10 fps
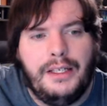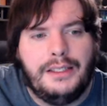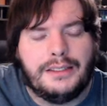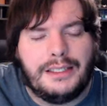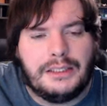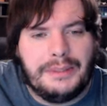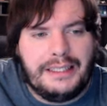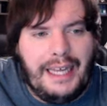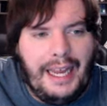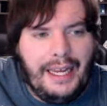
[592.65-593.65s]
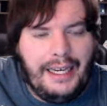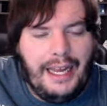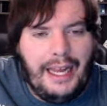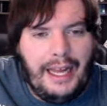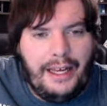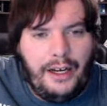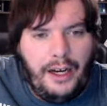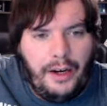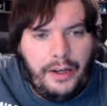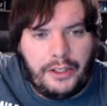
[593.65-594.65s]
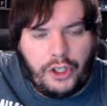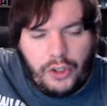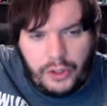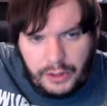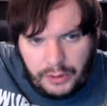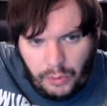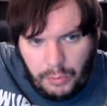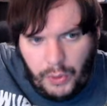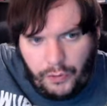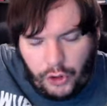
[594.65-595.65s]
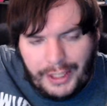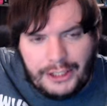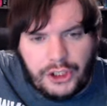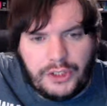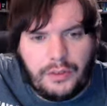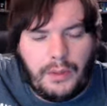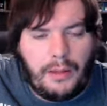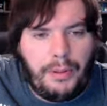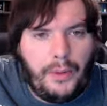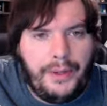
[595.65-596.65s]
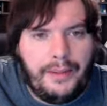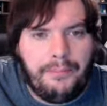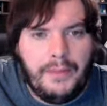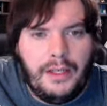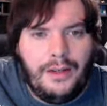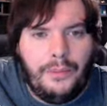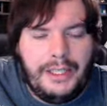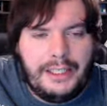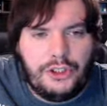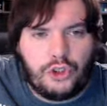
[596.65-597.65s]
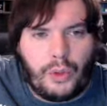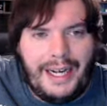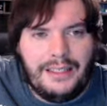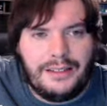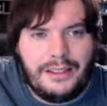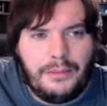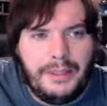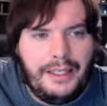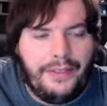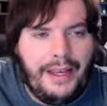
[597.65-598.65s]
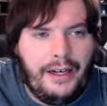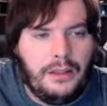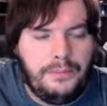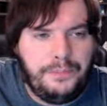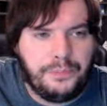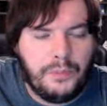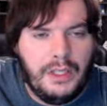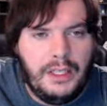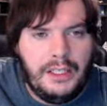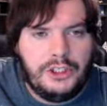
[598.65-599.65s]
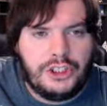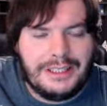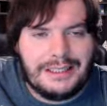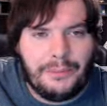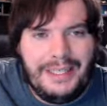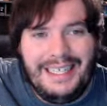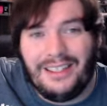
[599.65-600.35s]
Since we can uh, remove creatures from our opponent, we could drain a little bit there. Just we need a